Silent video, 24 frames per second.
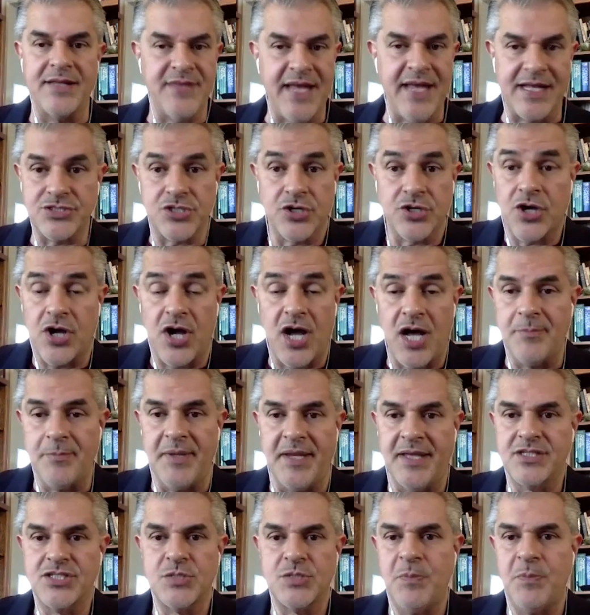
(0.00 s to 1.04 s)
That's our common
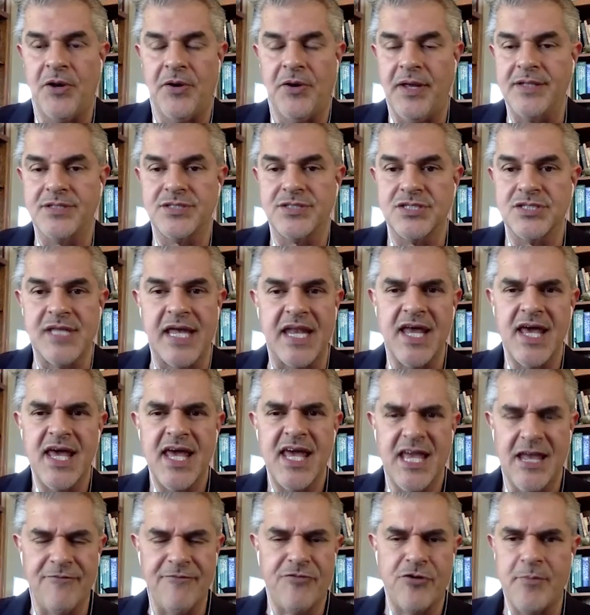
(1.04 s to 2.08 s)
experience is that
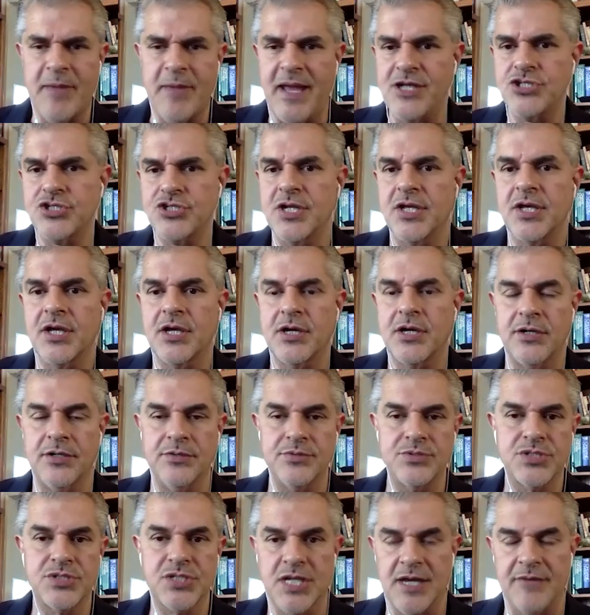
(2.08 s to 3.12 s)
information and
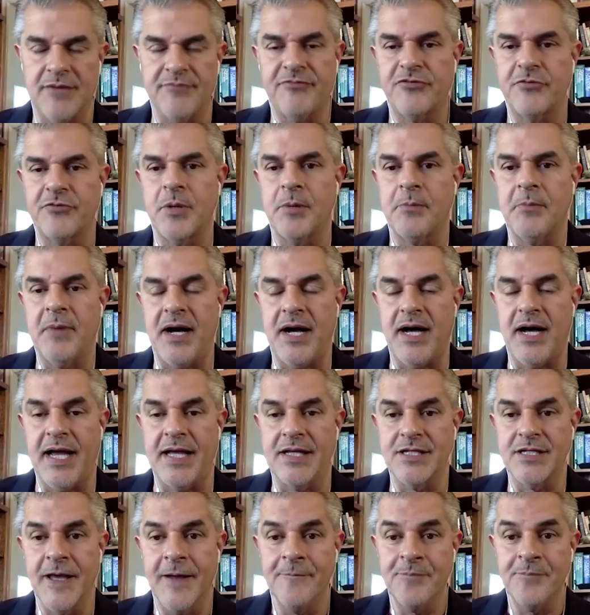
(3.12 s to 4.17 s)
codes come from a mind.